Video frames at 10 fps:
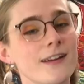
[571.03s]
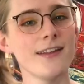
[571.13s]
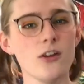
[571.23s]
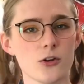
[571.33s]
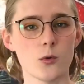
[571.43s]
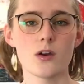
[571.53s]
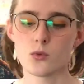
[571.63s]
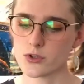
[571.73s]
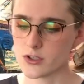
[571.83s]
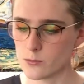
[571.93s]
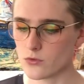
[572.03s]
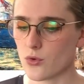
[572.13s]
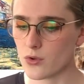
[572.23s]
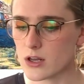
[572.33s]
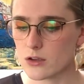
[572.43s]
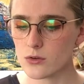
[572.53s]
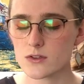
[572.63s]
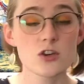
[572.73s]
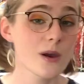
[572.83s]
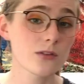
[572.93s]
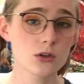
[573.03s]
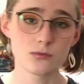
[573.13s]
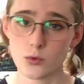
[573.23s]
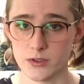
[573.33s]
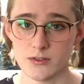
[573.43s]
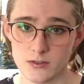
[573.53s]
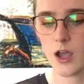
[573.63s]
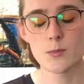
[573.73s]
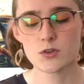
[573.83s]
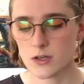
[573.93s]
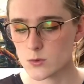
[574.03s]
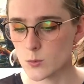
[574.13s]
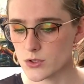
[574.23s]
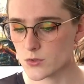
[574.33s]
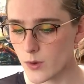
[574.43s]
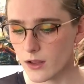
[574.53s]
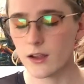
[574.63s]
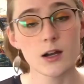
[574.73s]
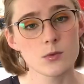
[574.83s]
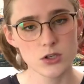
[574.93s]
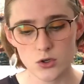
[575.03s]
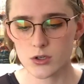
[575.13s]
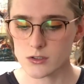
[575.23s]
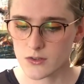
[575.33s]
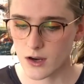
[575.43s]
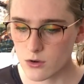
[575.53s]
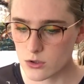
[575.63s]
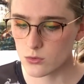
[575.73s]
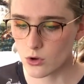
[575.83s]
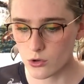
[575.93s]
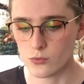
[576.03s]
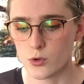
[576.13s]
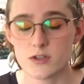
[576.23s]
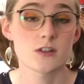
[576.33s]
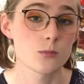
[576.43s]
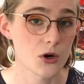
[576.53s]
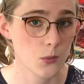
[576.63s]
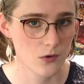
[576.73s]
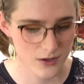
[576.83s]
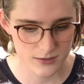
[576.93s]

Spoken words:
Hello, I've watched some of your videos and you have a good voice. I'm a trans woman as well and I'm curious how you got your voice to the point where it